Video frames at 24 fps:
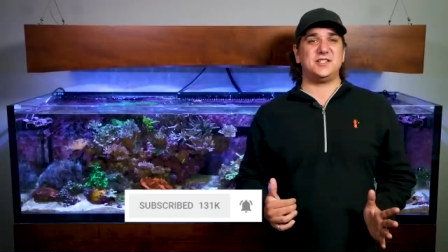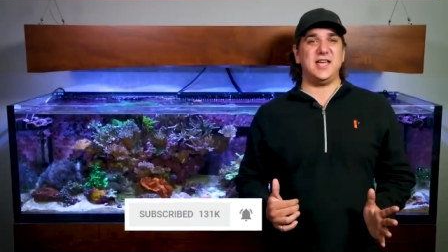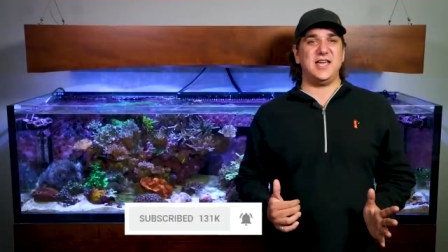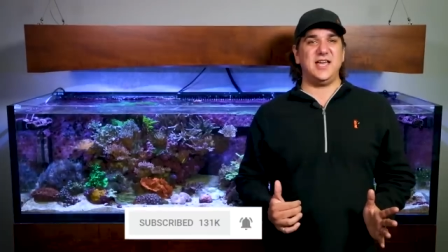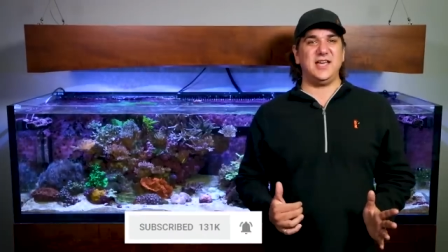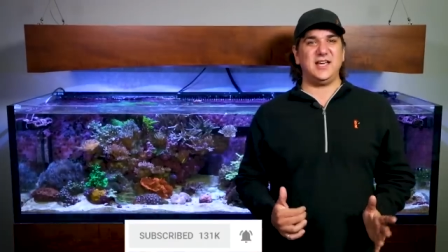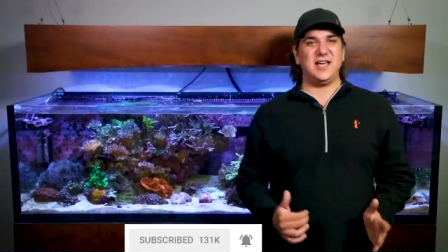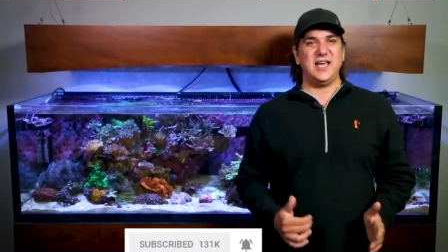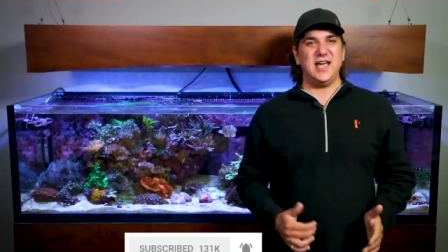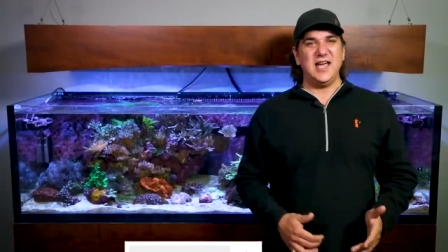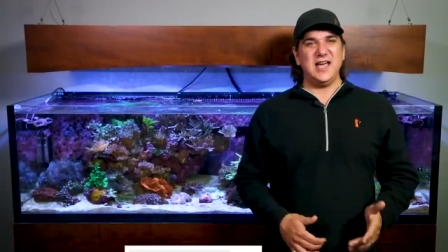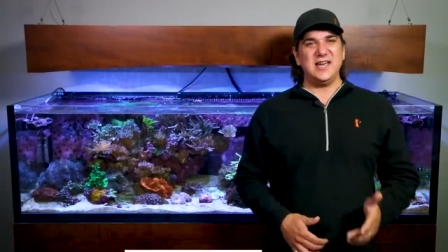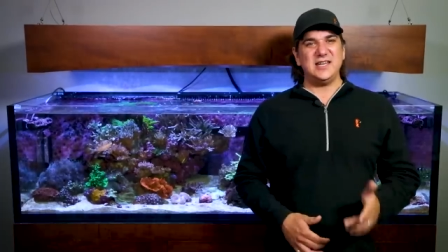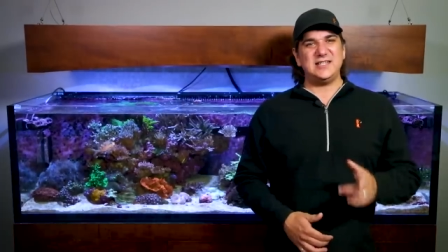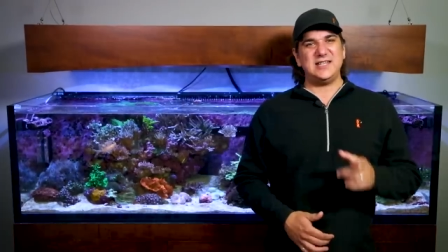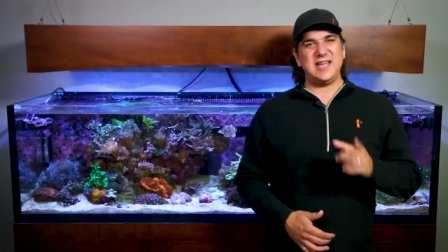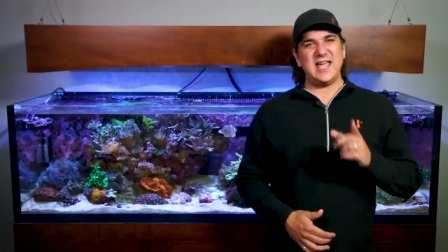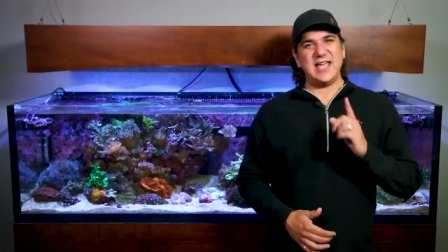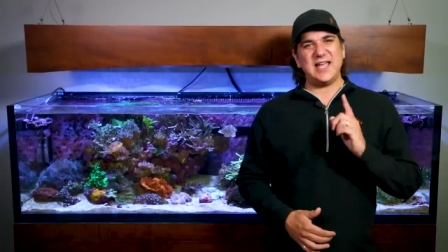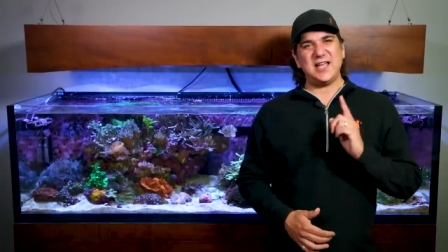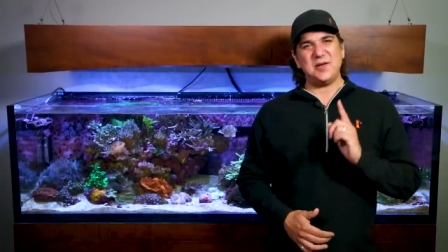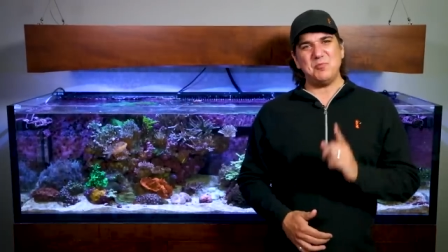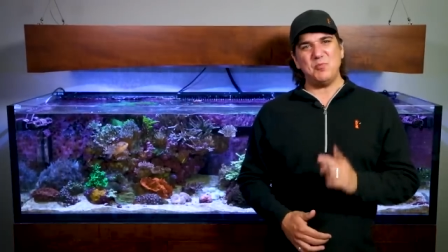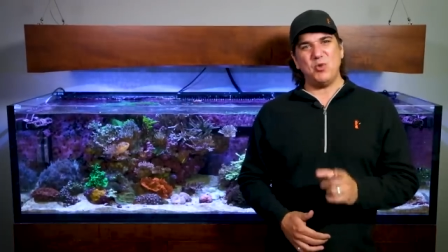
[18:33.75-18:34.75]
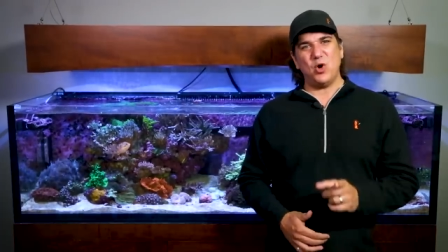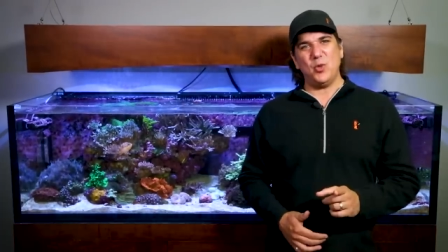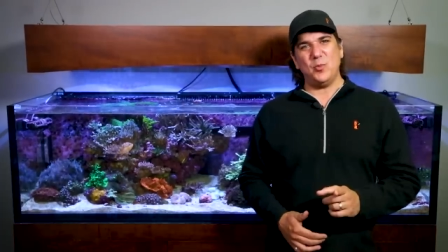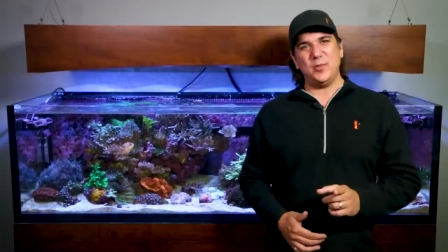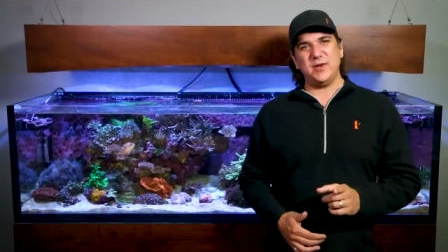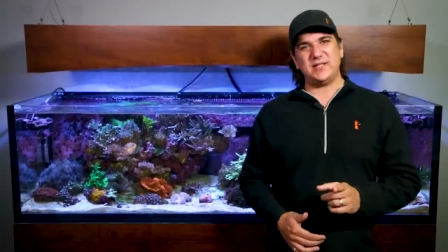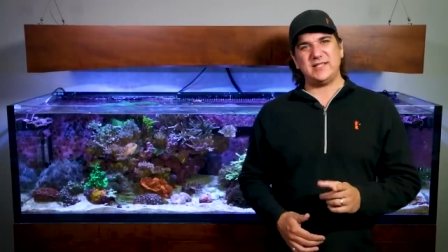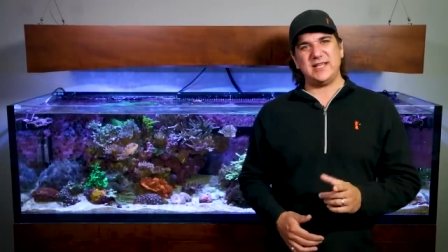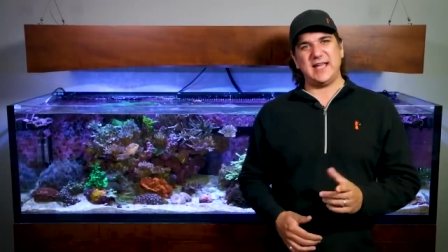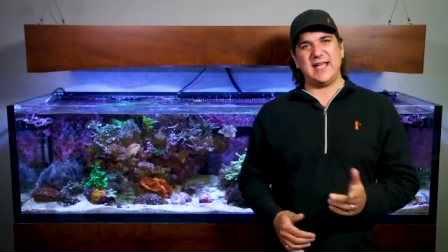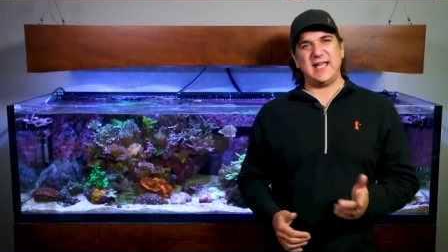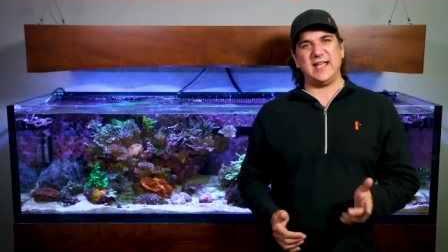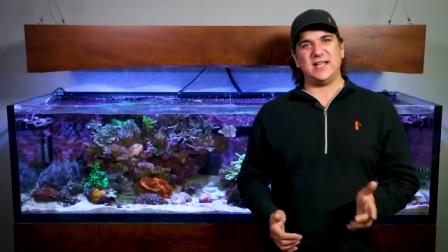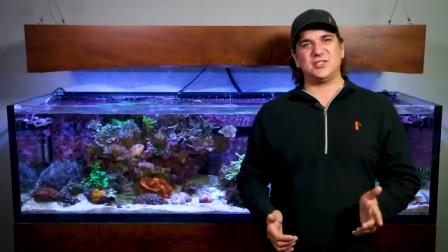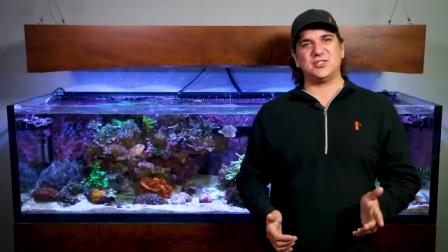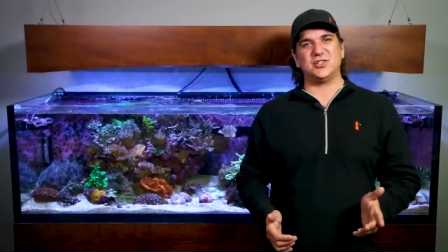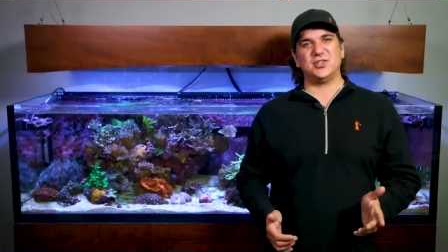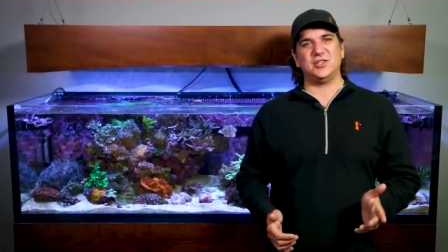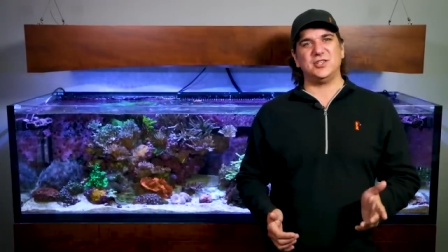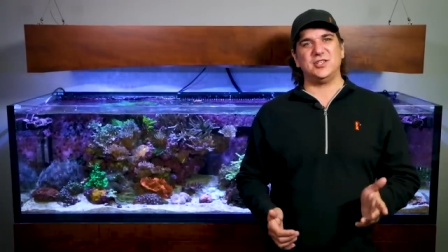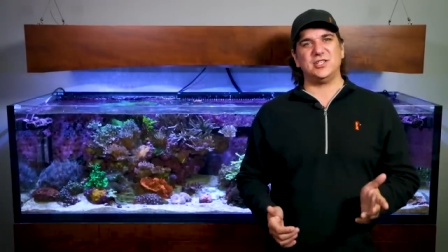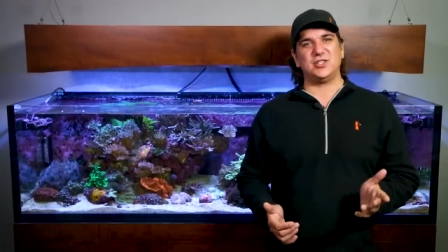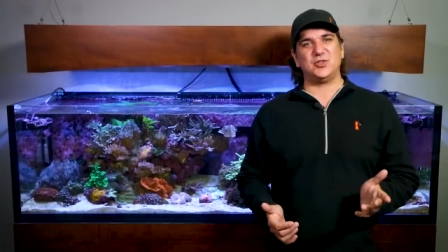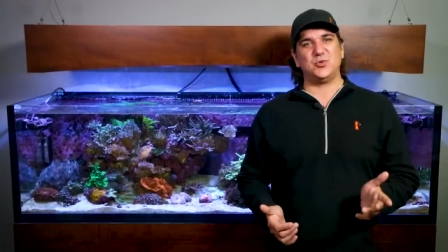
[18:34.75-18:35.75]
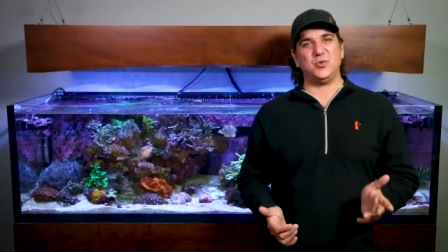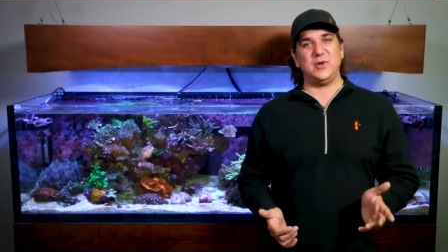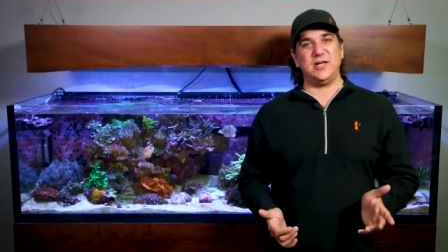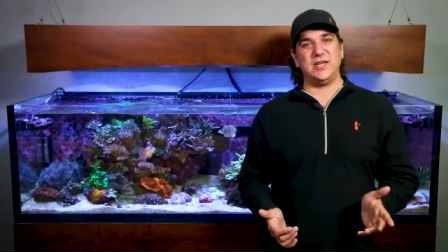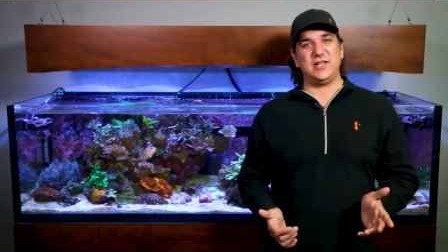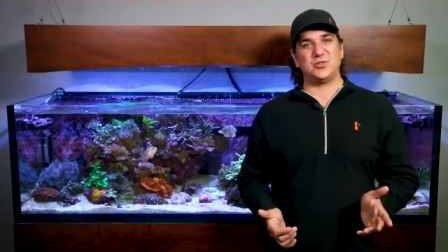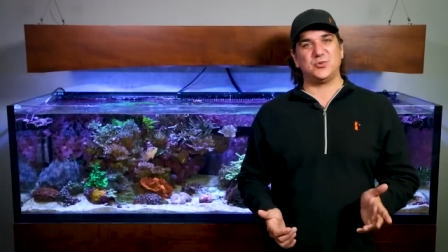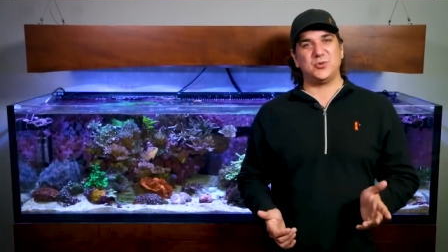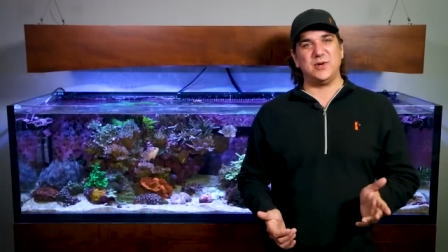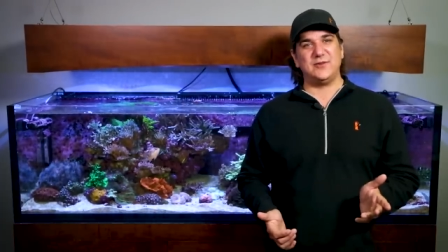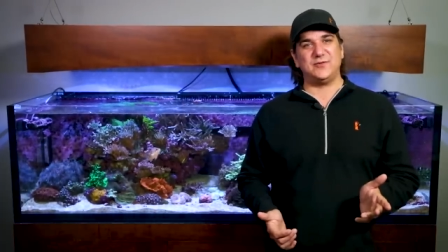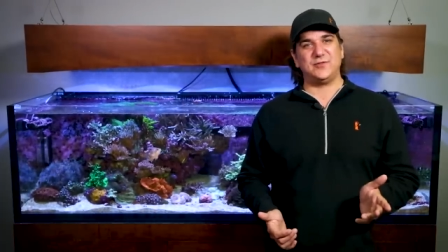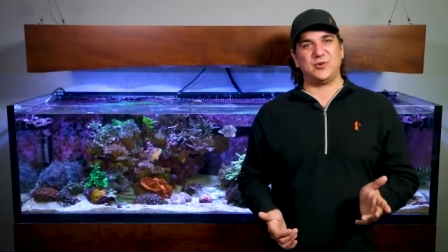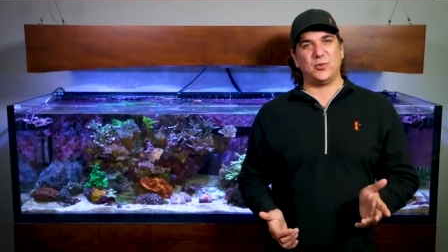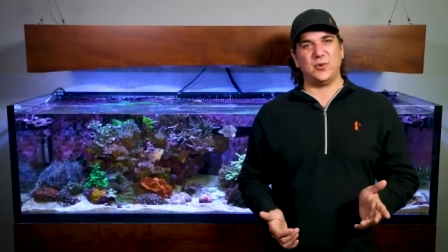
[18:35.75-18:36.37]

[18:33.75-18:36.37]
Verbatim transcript: tank, take a moment to answer this week's Reef